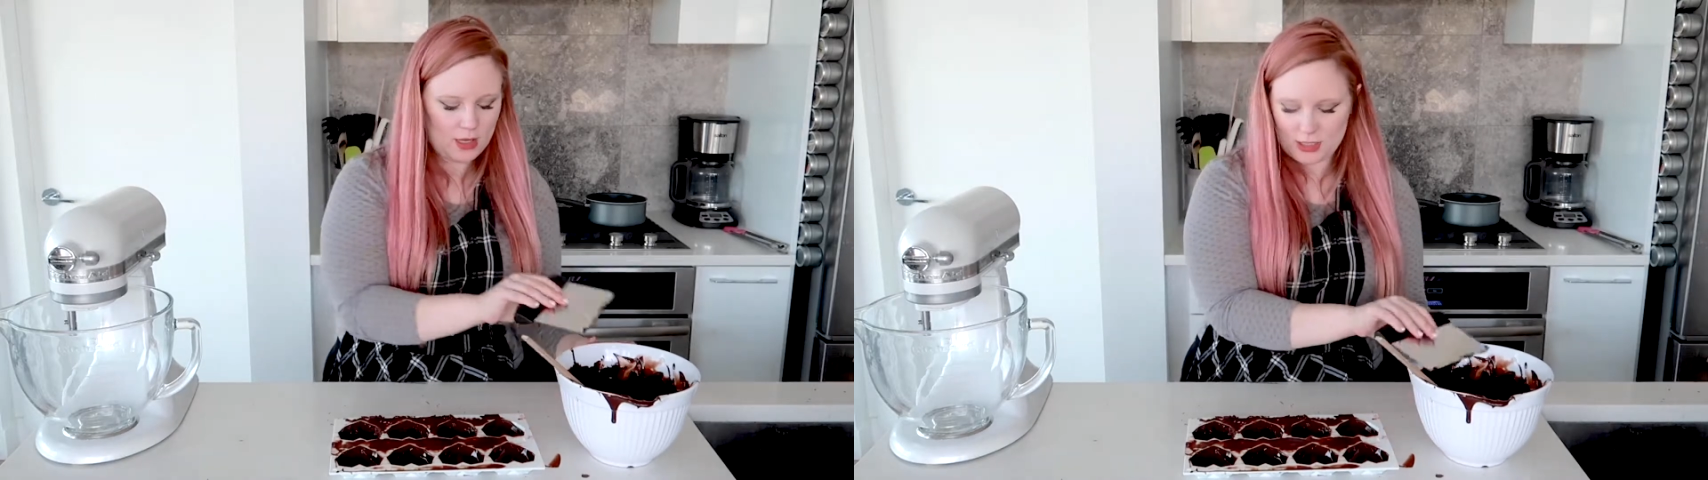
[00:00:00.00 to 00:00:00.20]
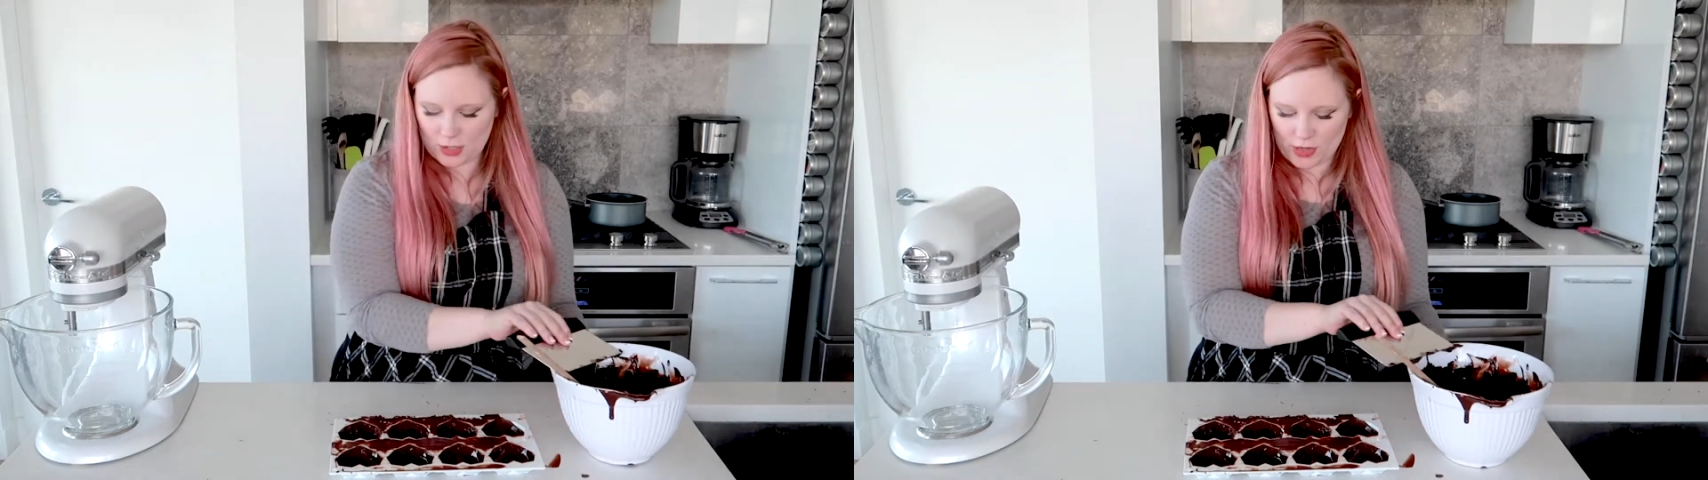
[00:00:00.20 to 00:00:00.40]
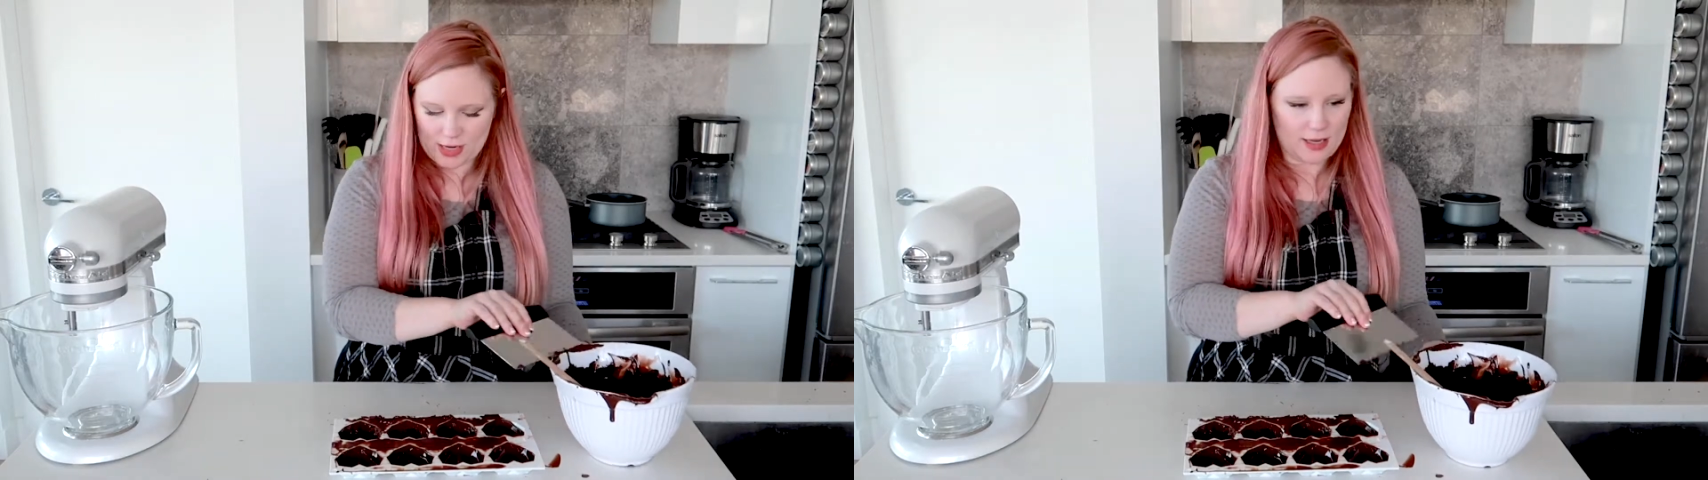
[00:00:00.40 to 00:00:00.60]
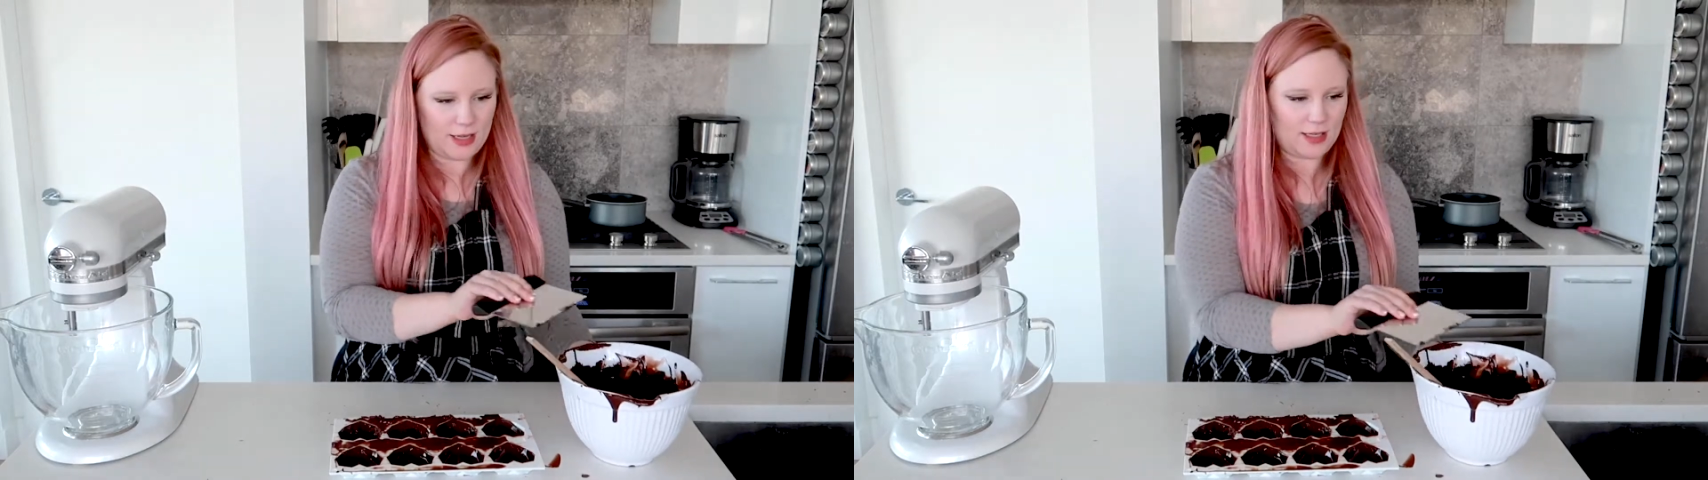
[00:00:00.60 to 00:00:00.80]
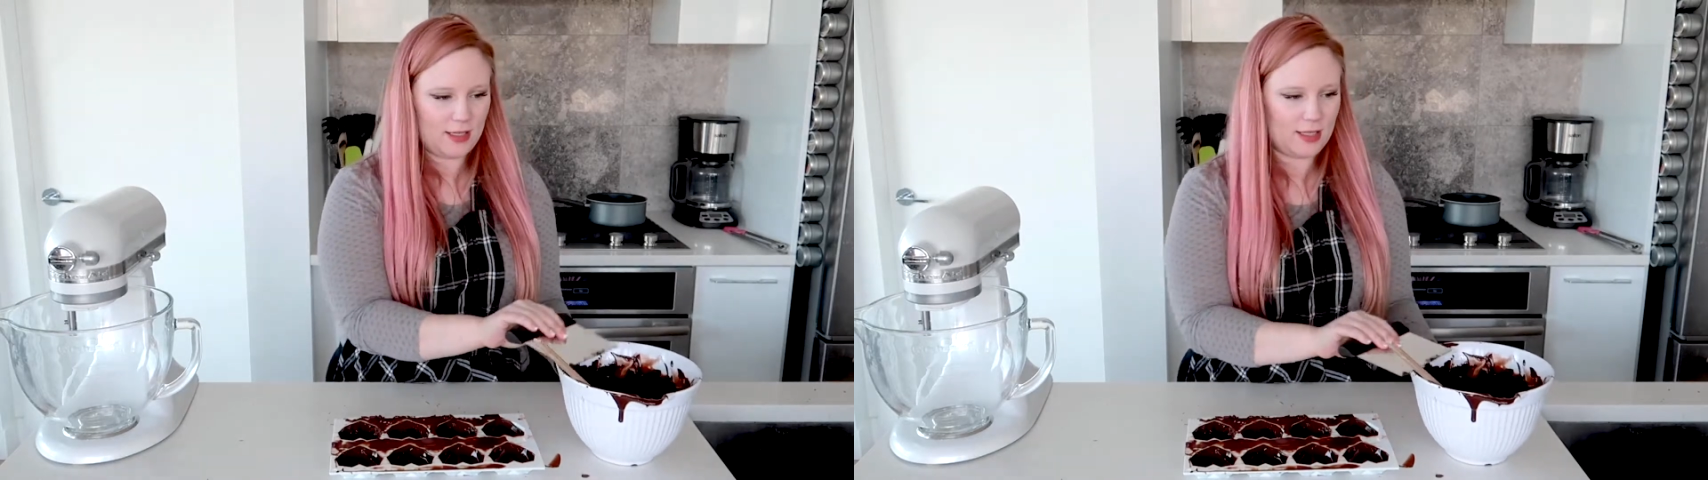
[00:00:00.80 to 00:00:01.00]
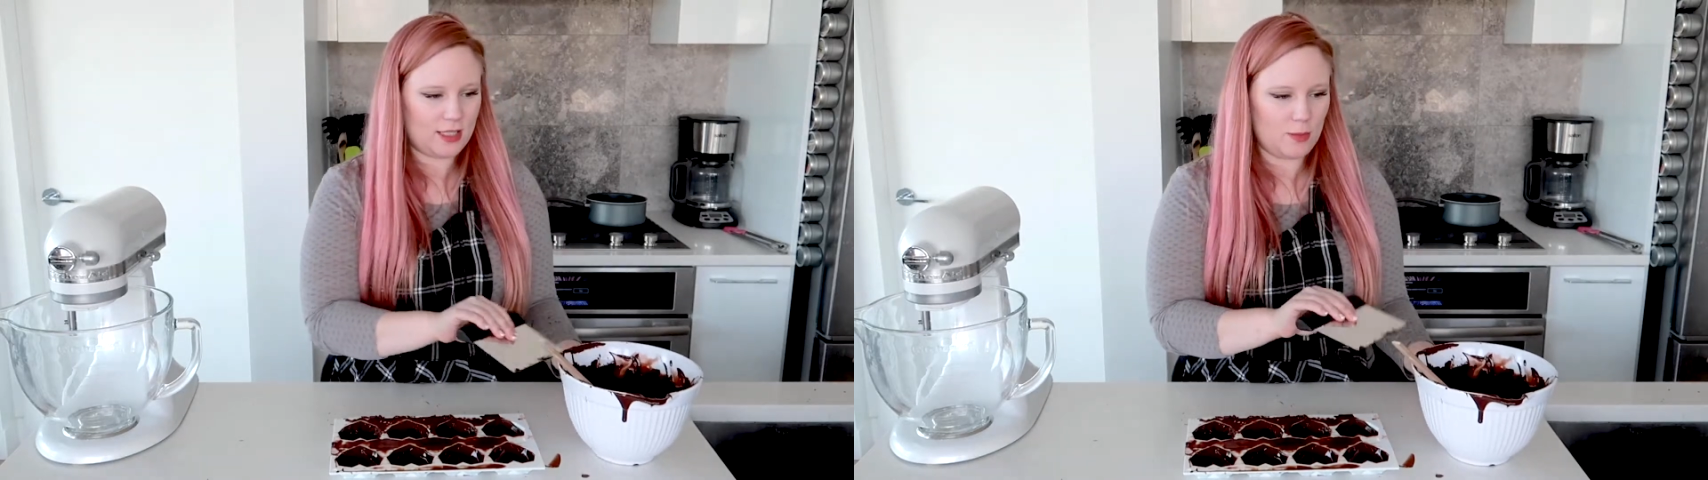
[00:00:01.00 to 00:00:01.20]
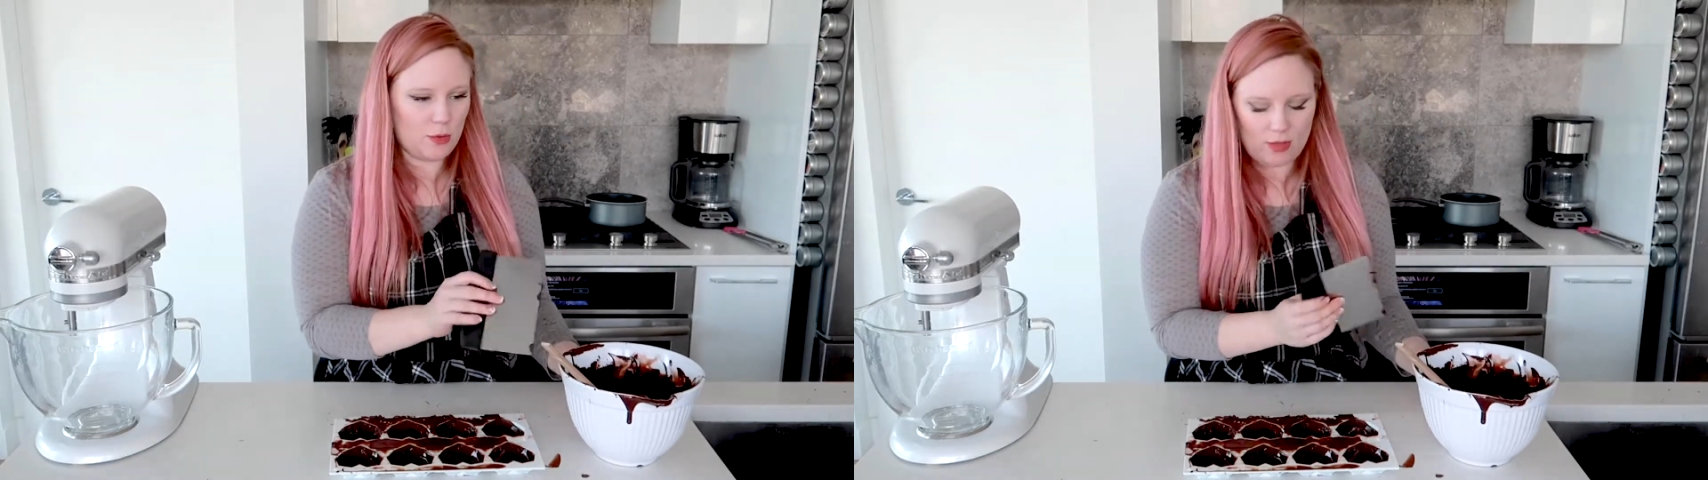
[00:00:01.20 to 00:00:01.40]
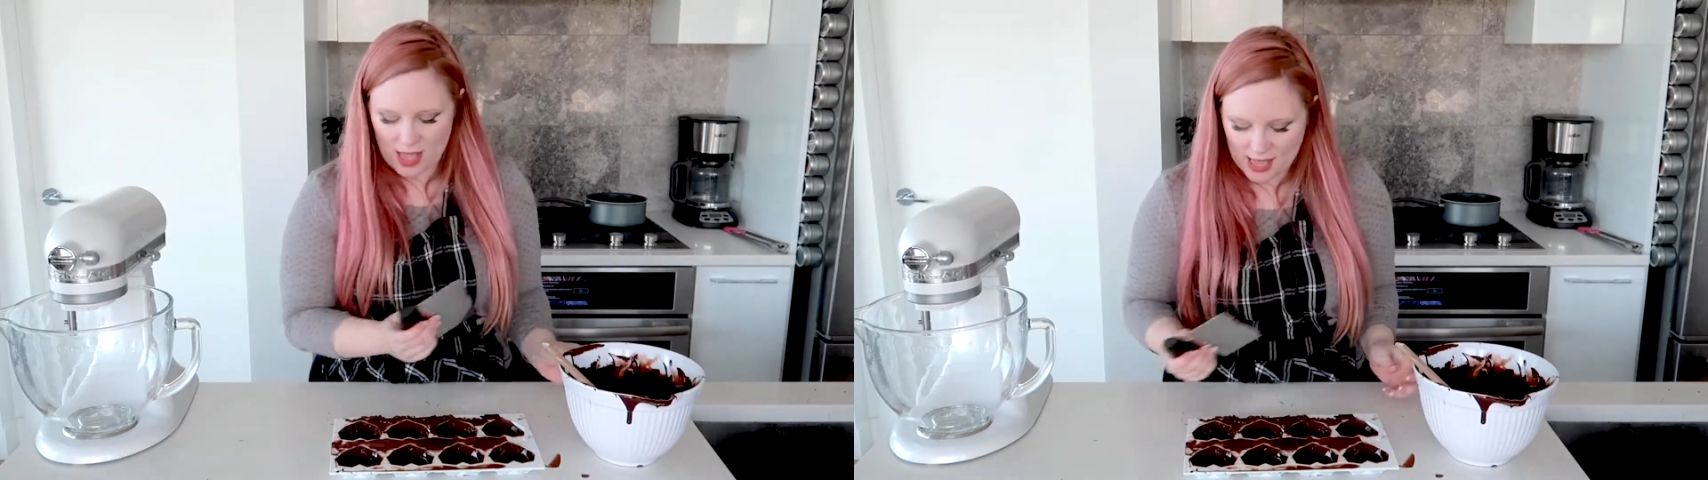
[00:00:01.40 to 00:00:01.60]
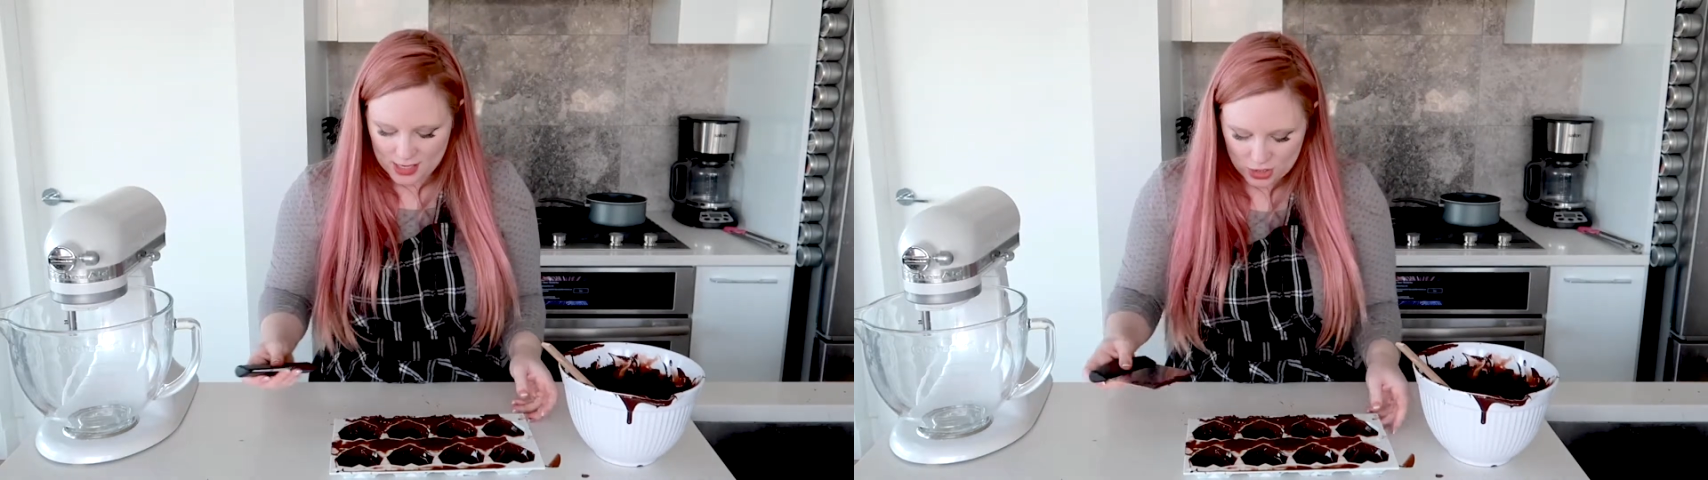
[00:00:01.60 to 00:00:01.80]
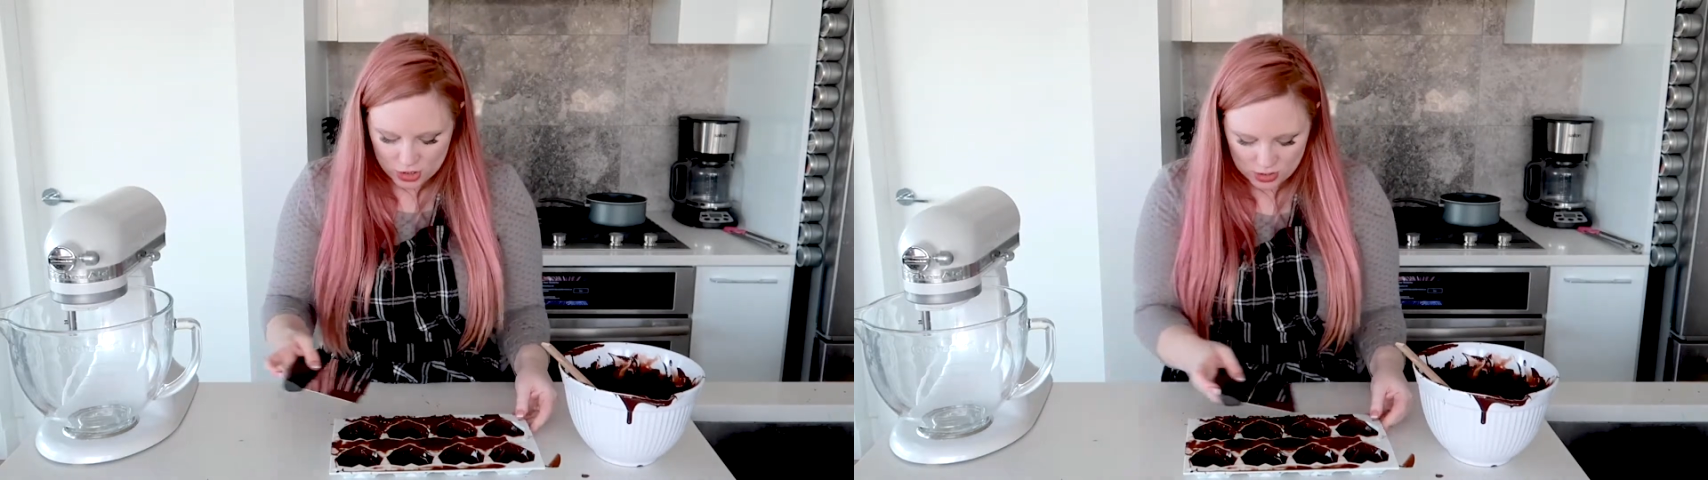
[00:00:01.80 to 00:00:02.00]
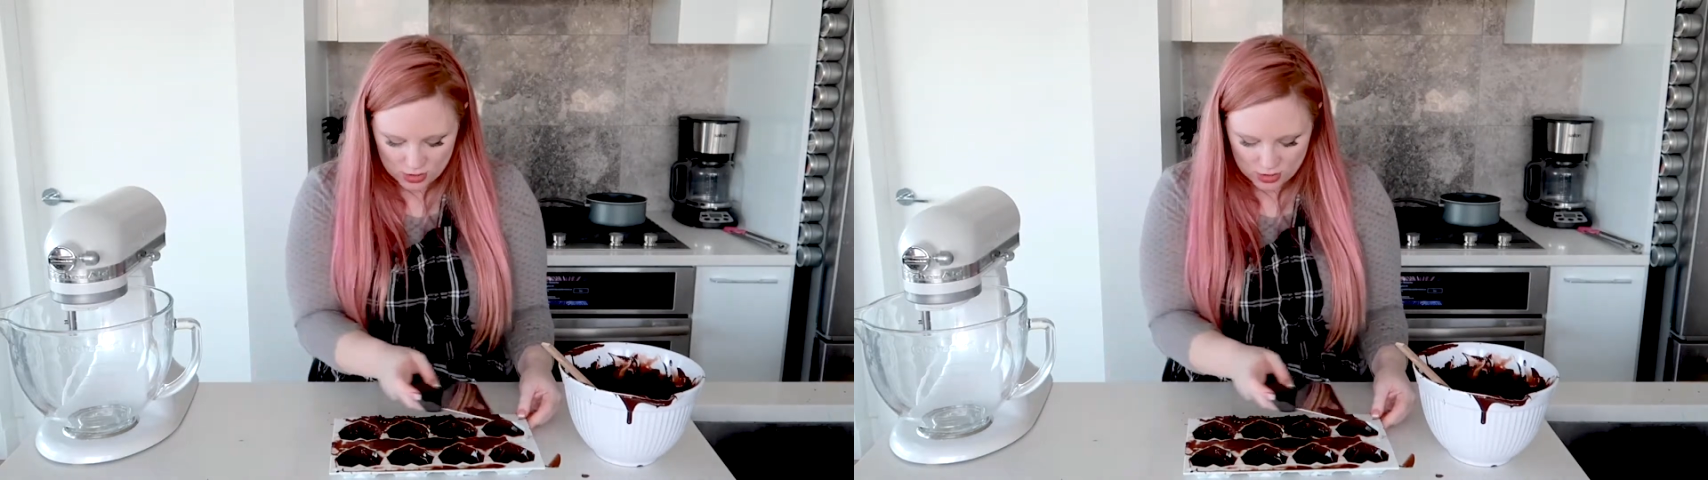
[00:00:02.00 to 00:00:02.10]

to create a nice smooth edge.